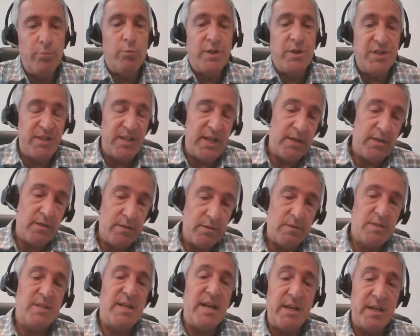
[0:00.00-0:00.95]
Once that
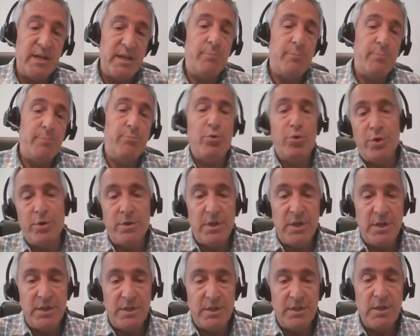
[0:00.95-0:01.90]
second input
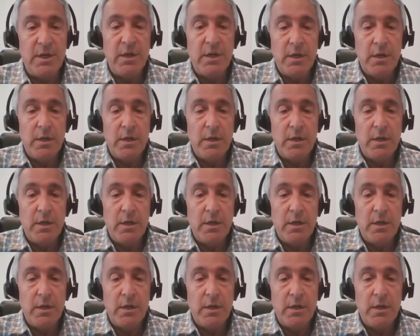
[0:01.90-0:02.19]
is